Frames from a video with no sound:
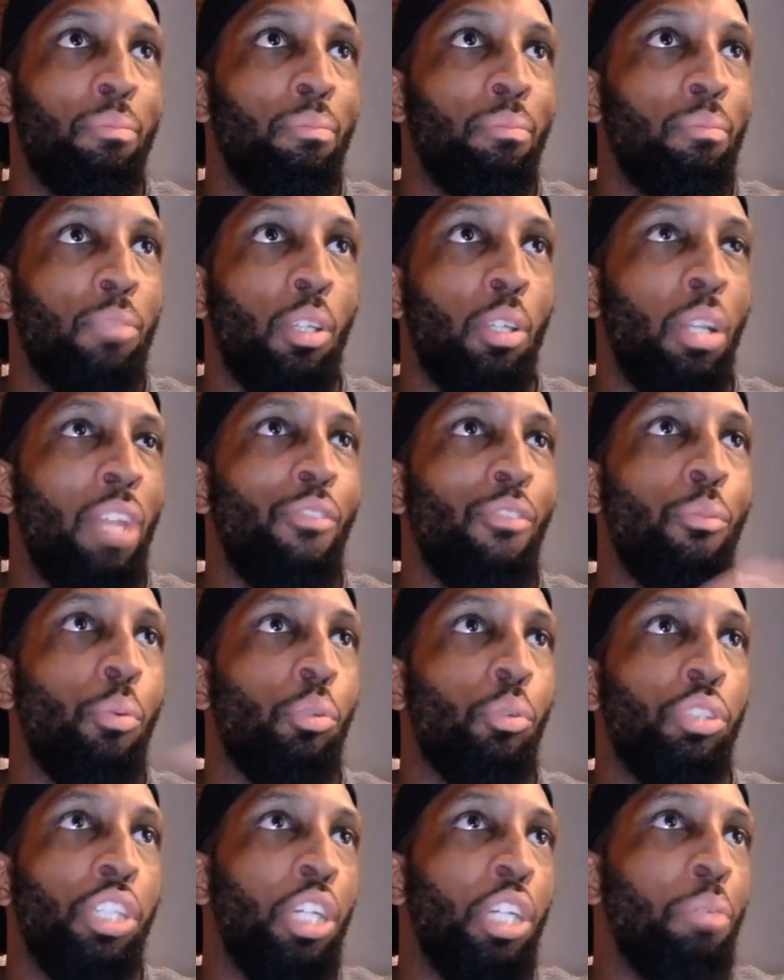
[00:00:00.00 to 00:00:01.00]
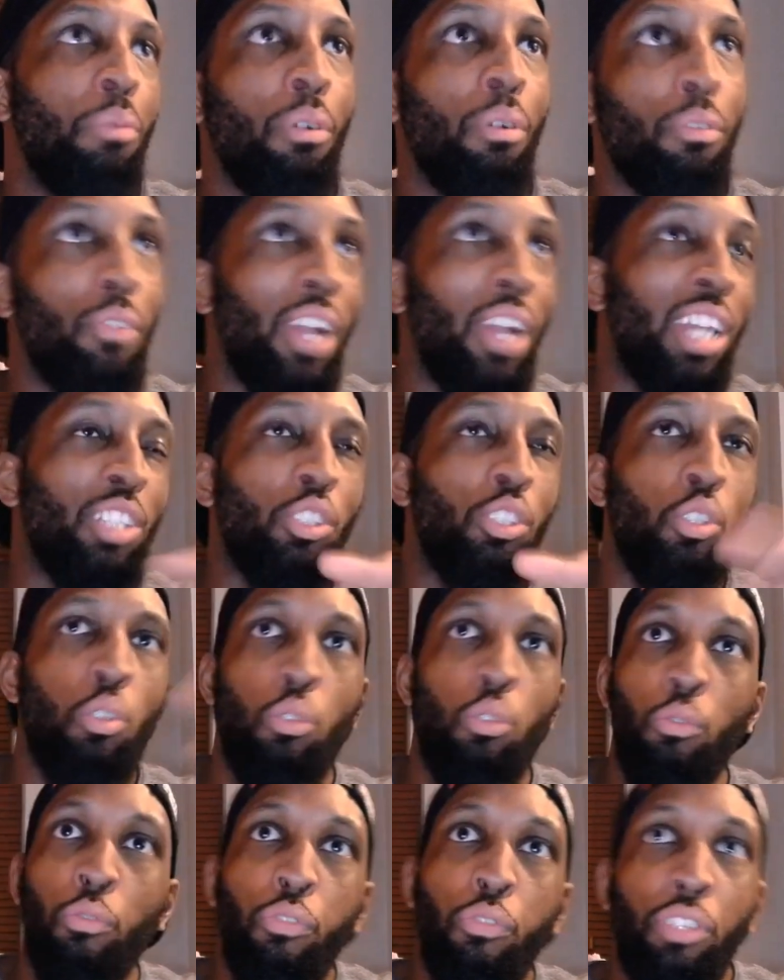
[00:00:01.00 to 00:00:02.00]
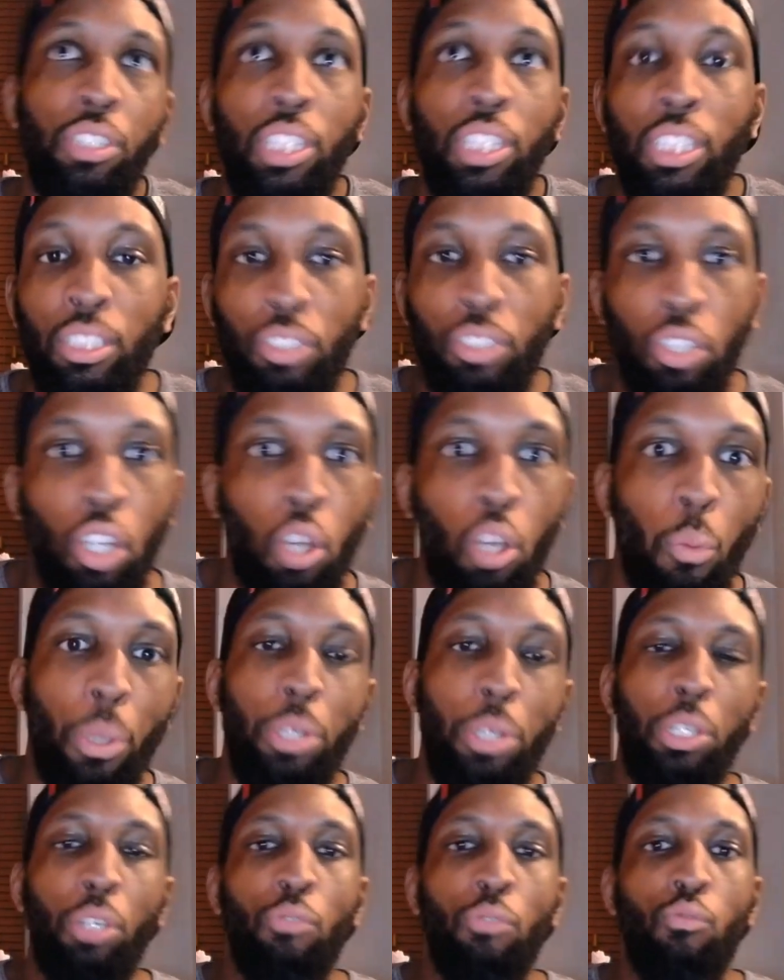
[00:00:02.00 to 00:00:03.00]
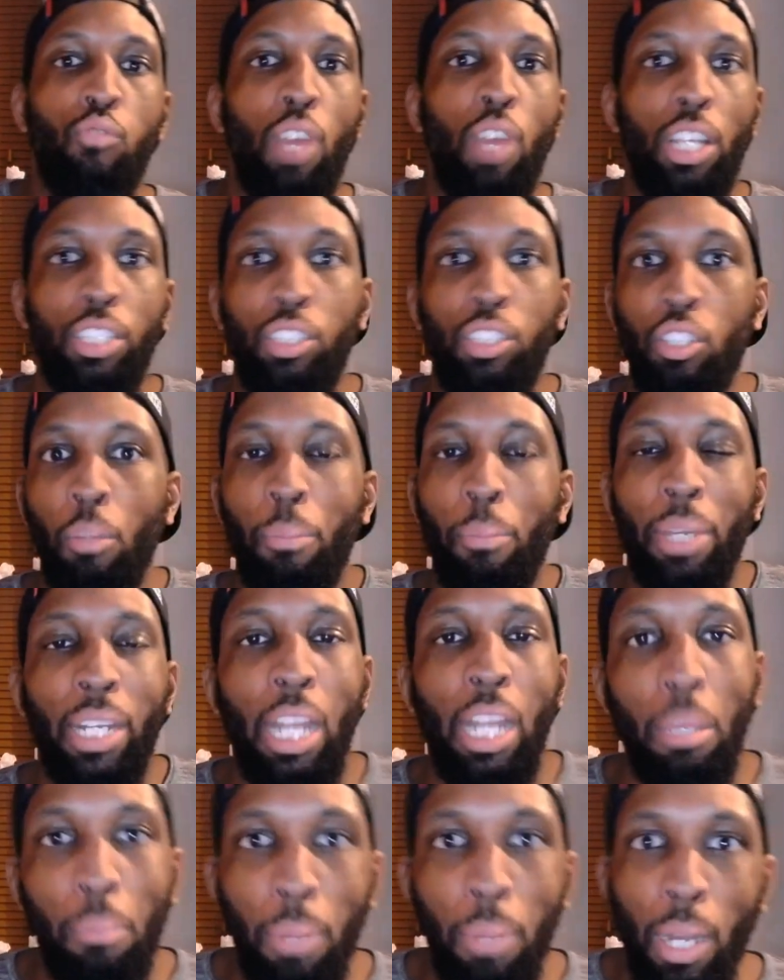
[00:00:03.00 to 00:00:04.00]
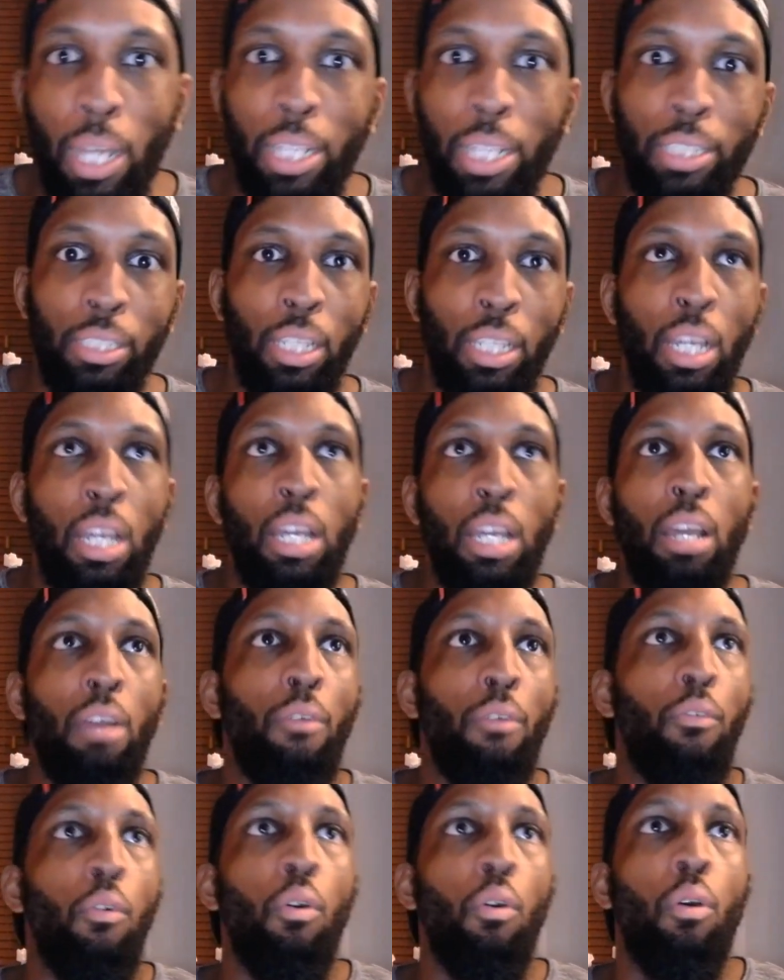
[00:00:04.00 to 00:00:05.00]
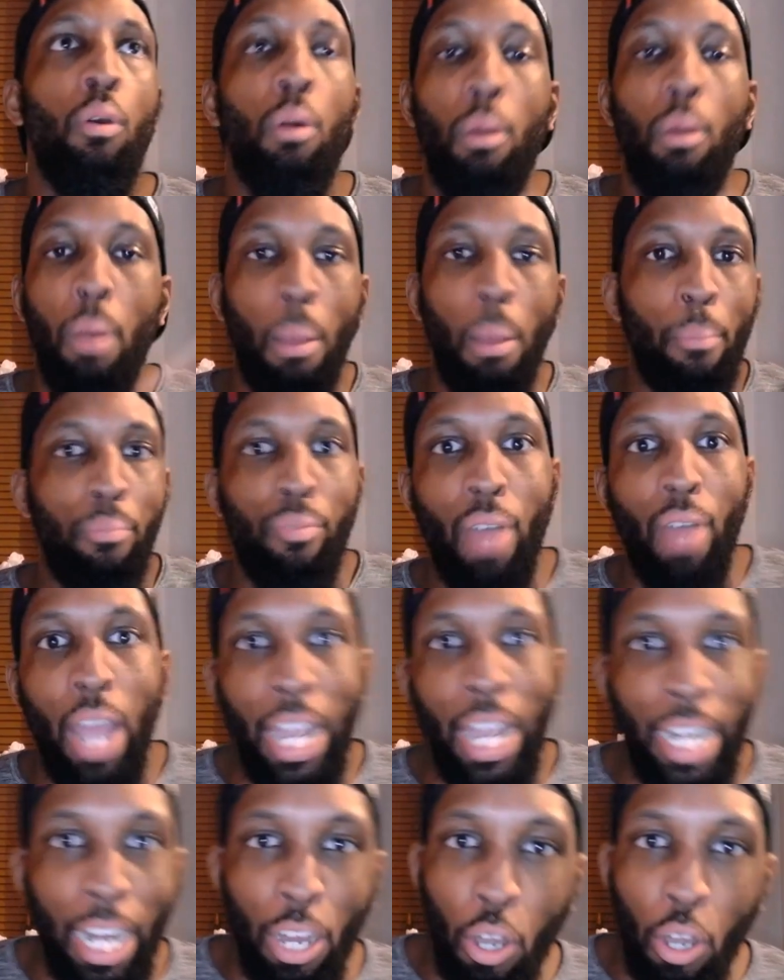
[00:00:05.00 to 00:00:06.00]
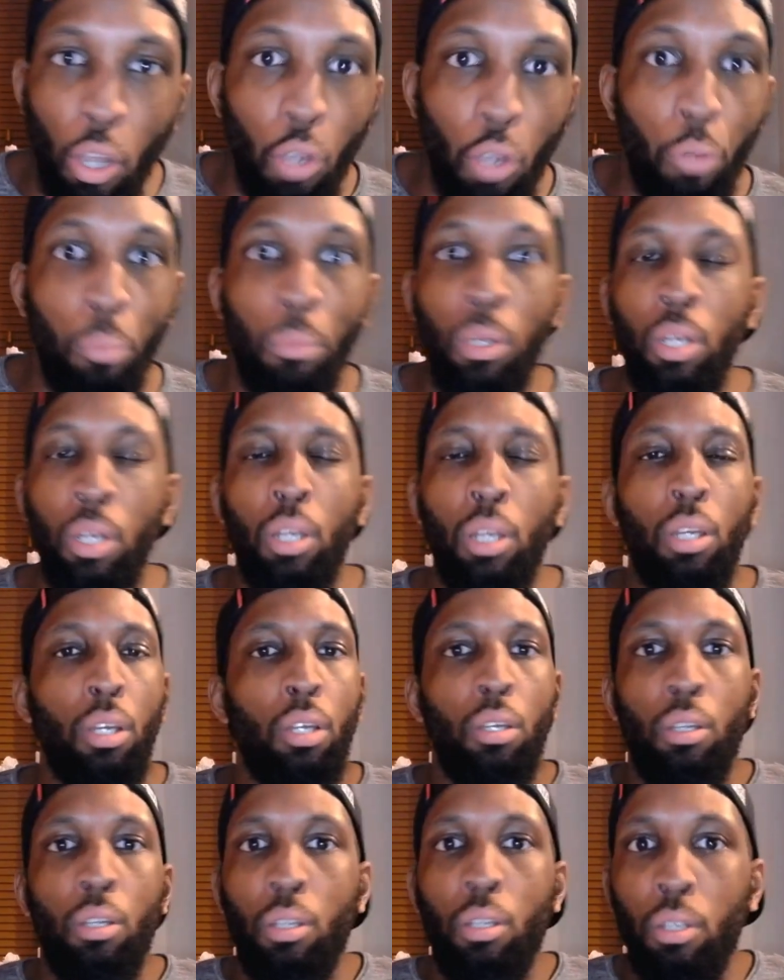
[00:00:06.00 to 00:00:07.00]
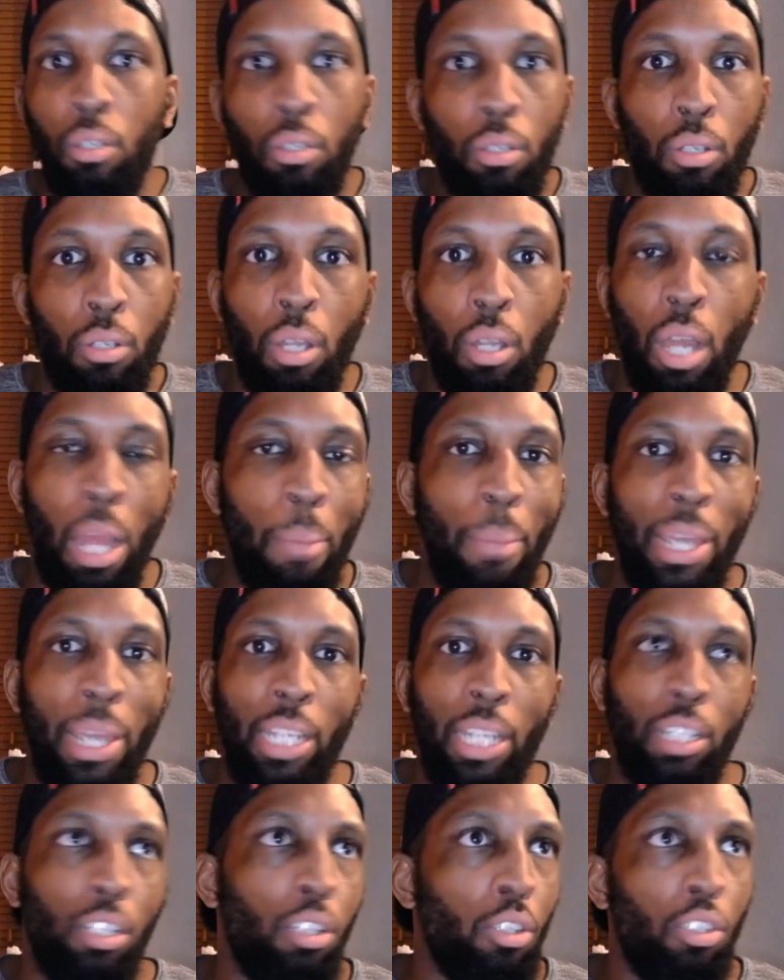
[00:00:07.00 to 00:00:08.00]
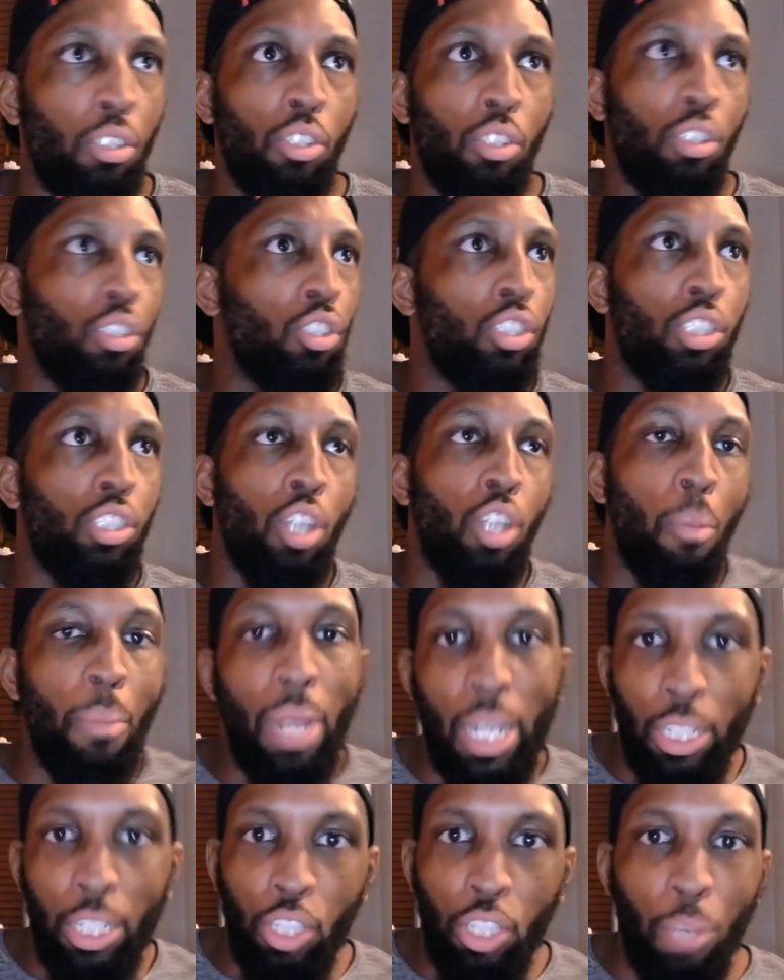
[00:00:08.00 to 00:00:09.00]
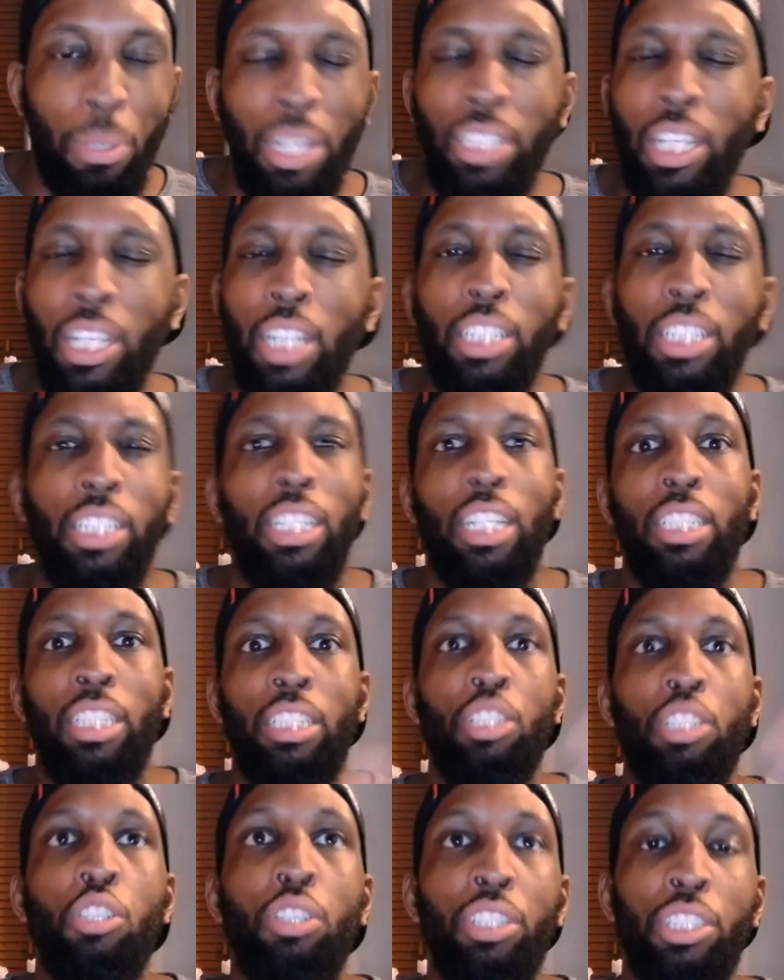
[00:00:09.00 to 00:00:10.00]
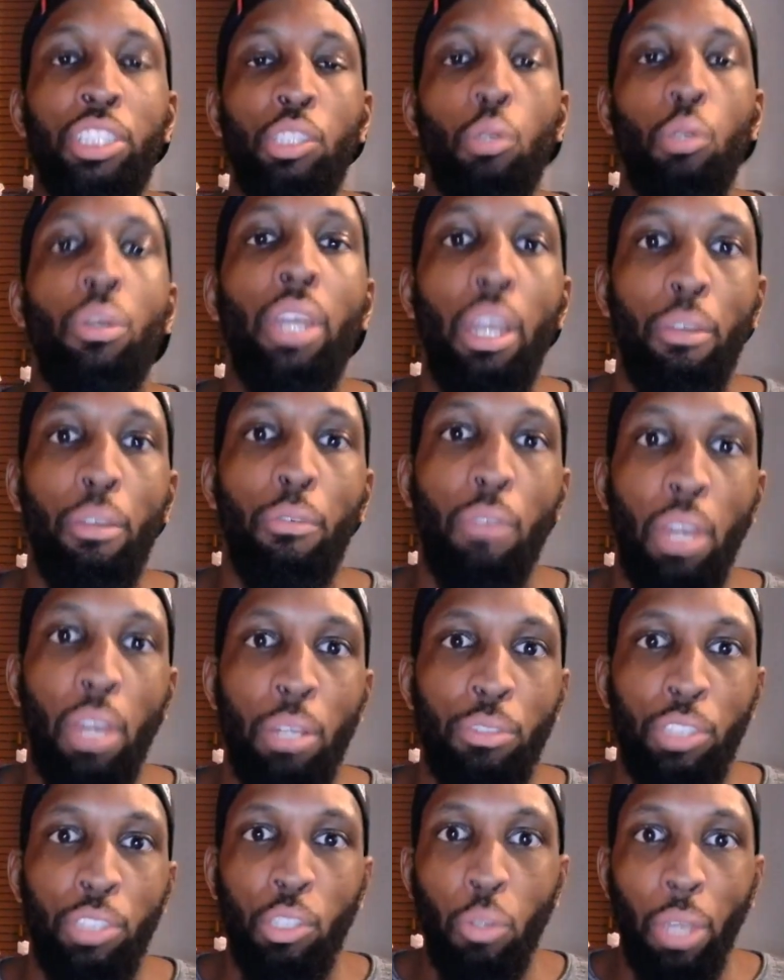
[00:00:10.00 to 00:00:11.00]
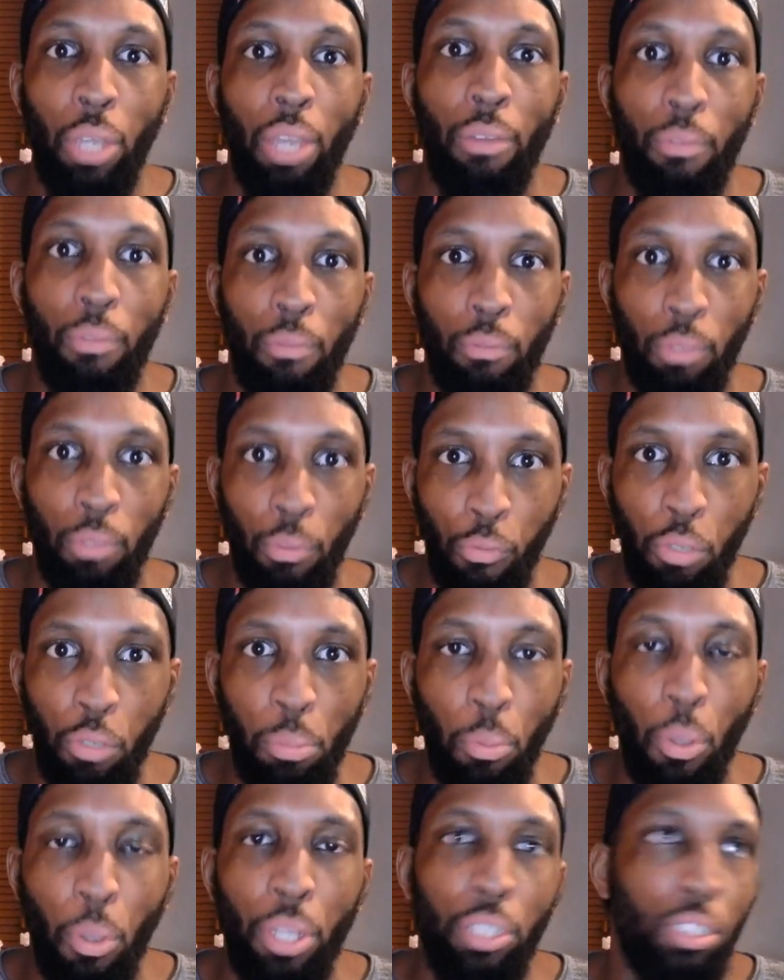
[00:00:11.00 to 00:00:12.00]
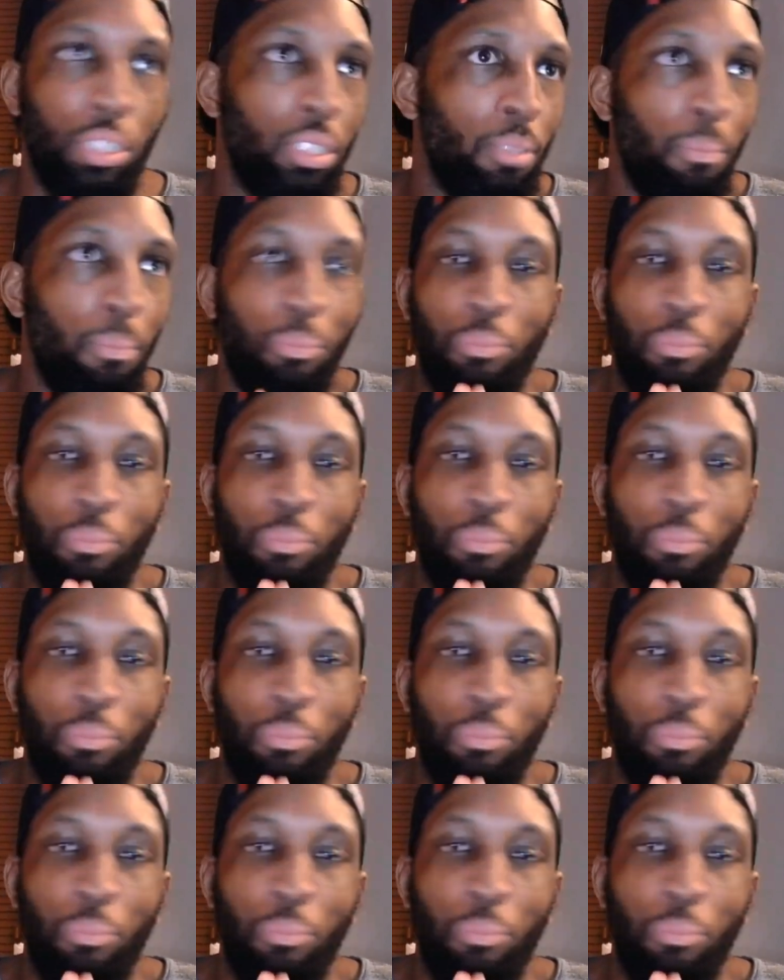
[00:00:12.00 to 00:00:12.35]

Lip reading: the Liverpool team of like 2-3 seasons ago where you can rest your big name players for a Brighton at home and make so many changes and you can still get the 3 points.